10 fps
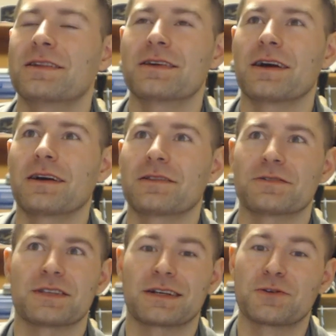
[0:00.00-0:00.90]

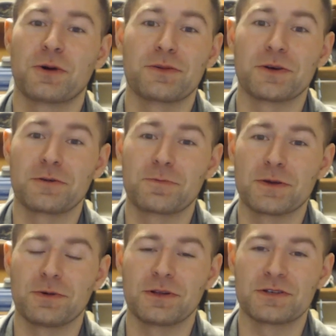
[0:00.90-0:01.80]
there's like 20 million
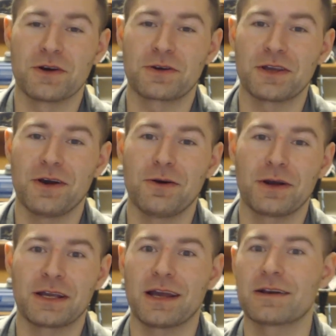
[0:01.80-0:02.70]
people in
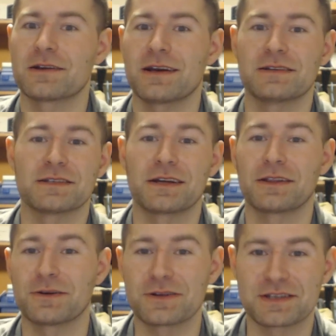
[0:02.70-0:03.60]
Tokyo, and Canada has like
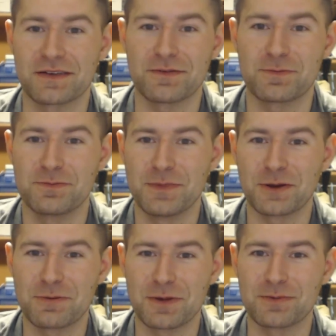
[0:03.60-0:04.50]
37
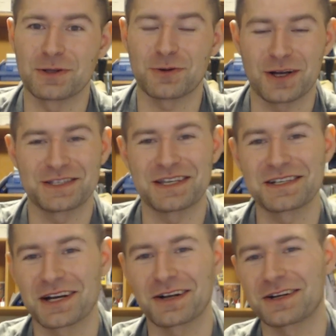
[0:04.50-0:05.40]
million people across the
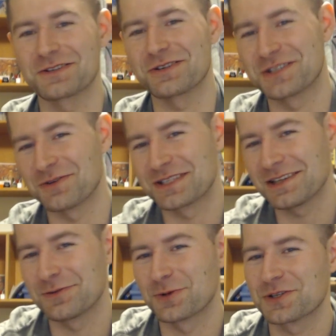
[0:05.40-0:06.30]
entire country. So it's
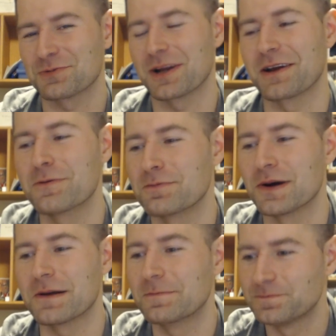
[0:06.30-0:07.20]
a little more spread out,
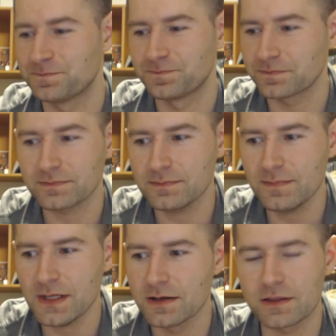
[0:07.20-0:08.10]
but
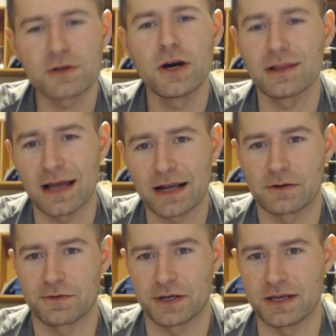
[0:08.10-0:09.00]
they're not
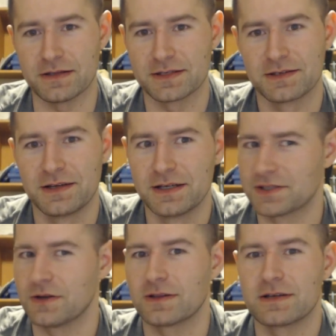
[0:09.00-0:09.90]
lacking for kids.
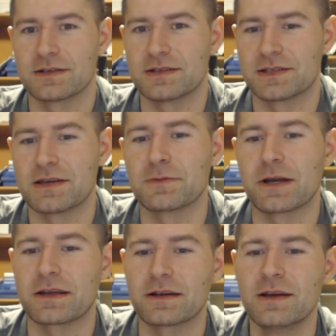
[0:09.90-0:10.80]
Certainly doesn't seem
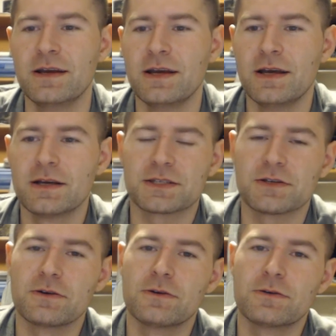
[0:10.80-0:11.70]
like it.
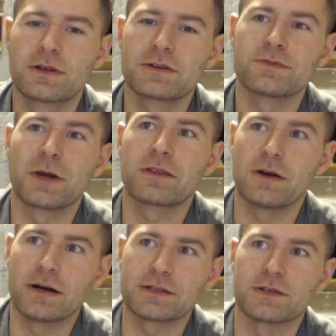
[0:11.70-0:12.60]
So there's my
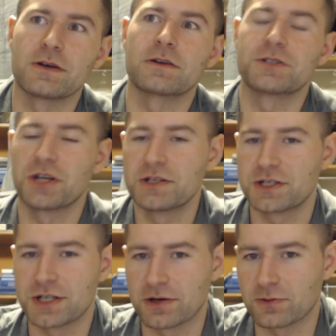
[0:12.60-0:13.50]
thoughts on
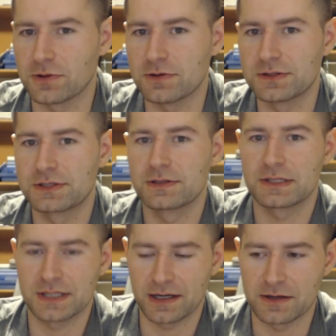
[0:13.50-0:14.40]
changing gender roles.
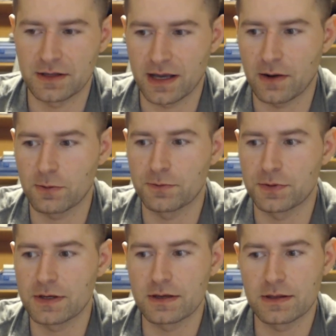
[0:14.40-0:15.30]
Second to that would
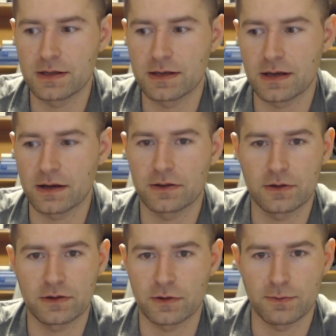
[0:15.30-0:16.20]
be
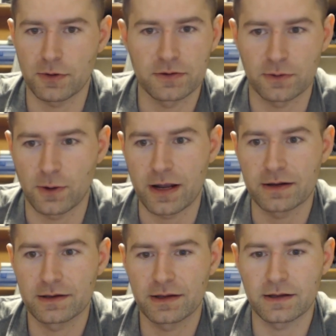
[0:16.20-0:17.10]
their birth
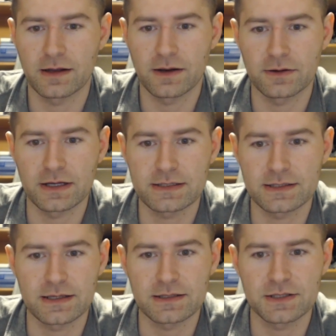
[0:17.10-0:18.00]
rate and how
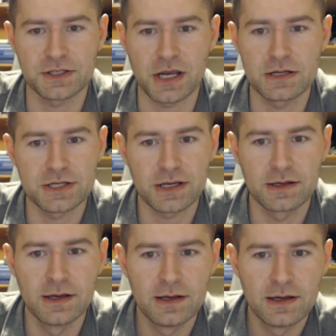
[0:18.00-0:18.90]
that's
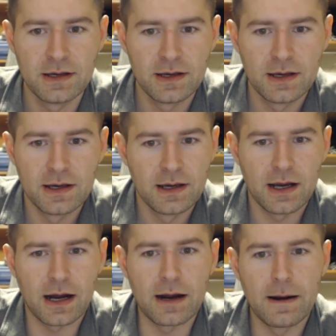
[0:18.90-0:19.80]
changing.
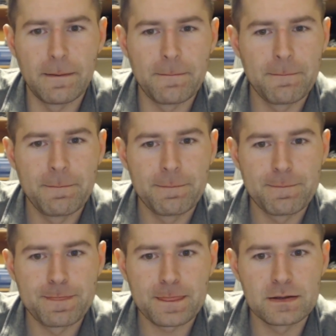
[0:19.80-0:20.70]

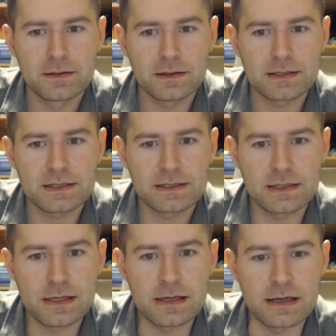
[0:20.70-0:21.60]
Let's
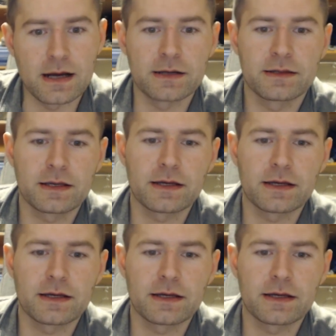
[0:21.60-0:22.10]
see. I